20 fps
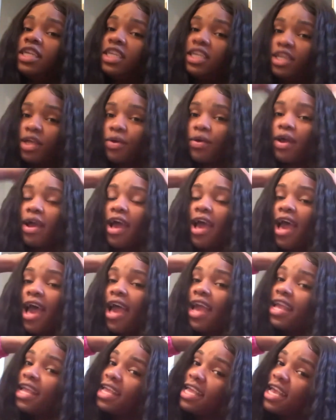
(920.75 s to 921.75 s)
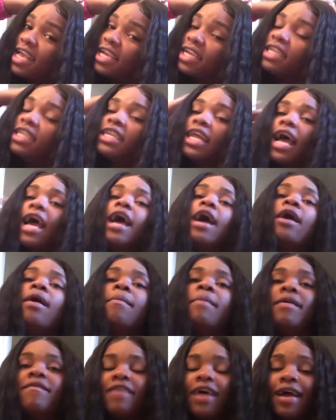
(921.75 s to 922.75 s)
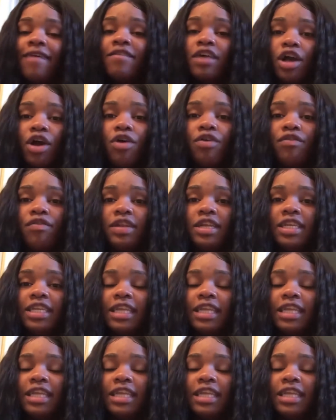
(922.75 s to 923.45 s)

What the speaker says: So yes, if I have a code for this,